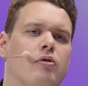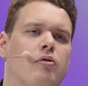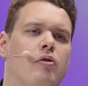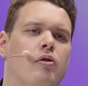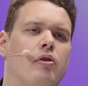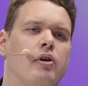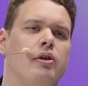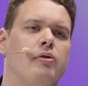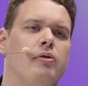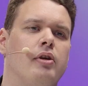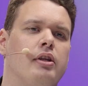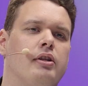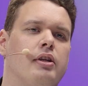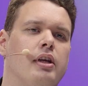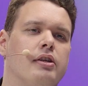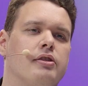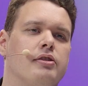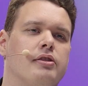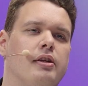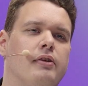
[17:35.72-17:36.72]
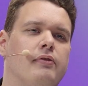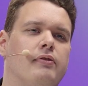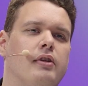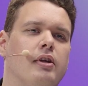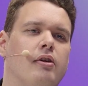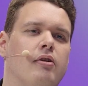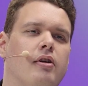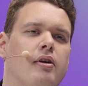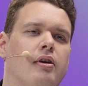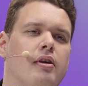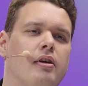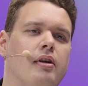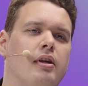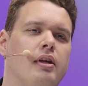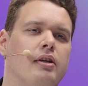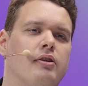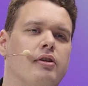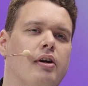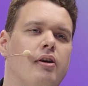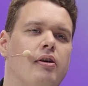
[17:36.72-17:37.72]
core unit test if the
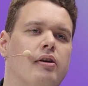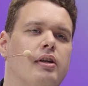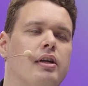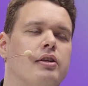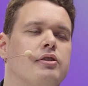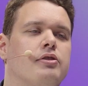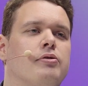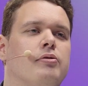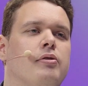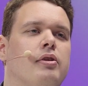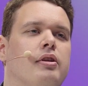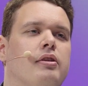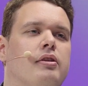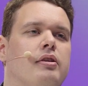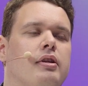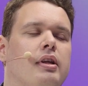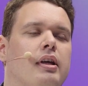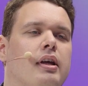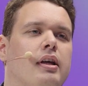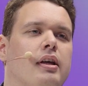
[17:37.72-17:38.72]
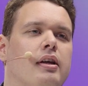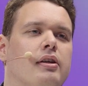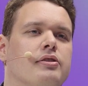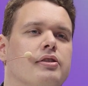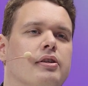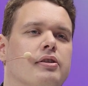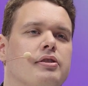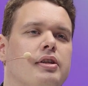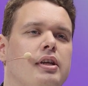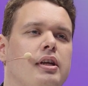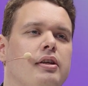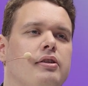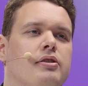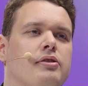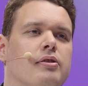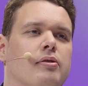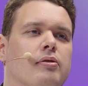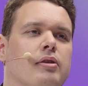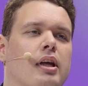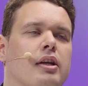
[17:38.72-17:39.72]
entire test suite succeeds.
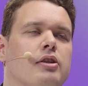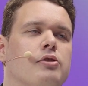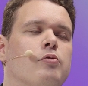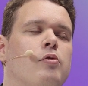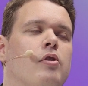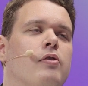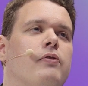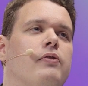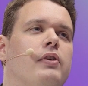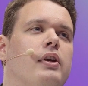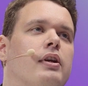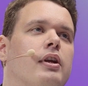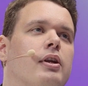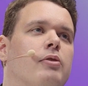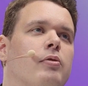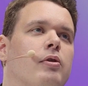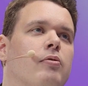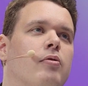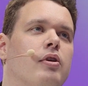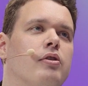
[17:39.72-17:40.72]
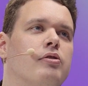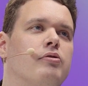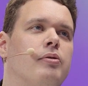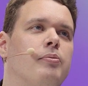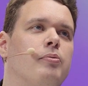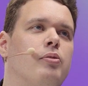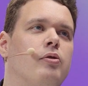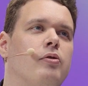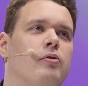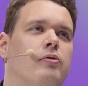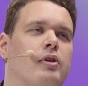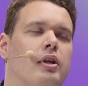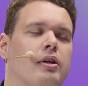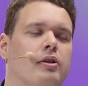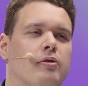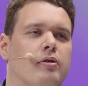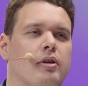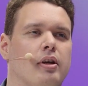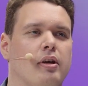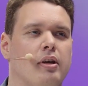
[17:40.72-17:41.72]
So that's one thing that we want to improve, that
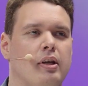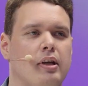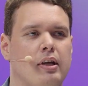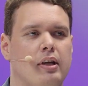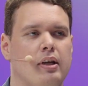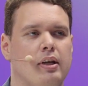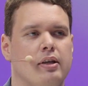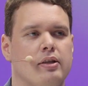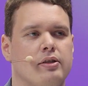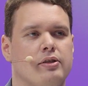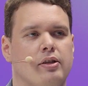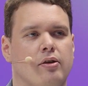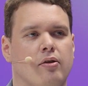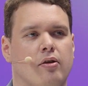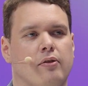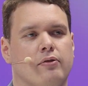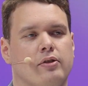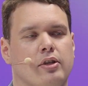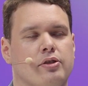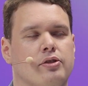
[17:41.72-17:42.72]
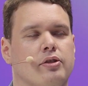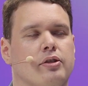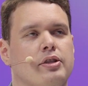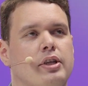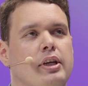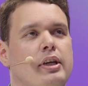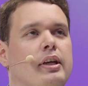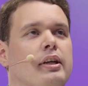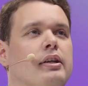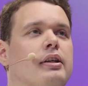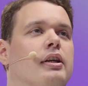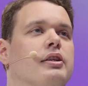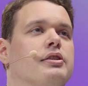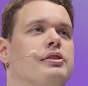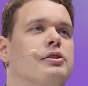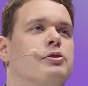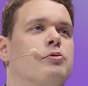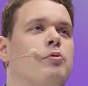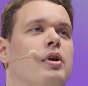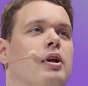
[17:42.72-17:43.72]
you can see all of the succeeding
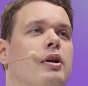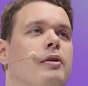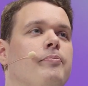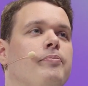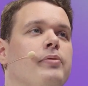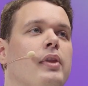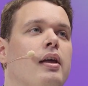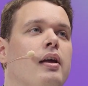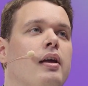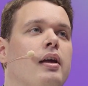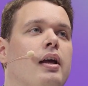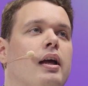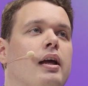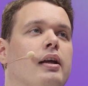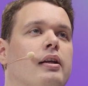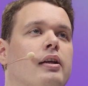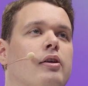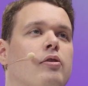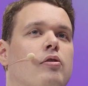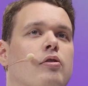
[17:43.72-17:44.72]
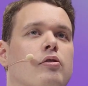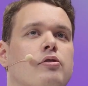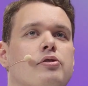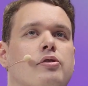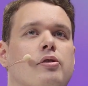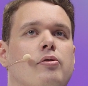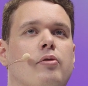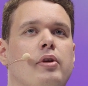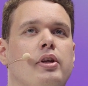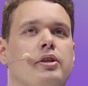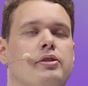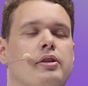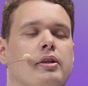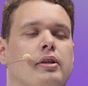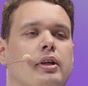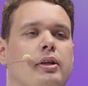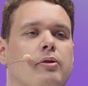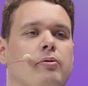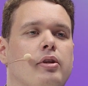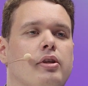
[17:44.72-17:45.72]
tests as well. And then also
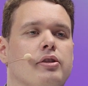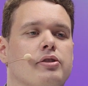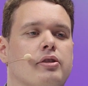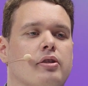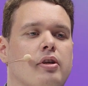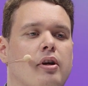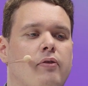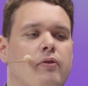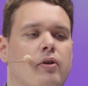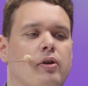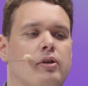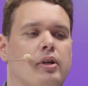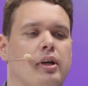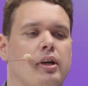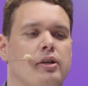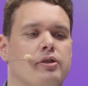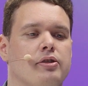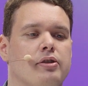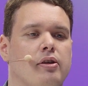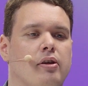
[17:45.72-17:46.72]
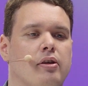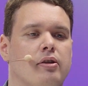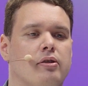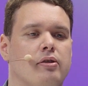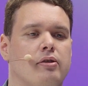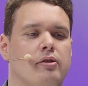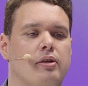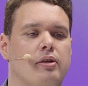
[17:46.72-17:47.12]
recently we discovered that it's not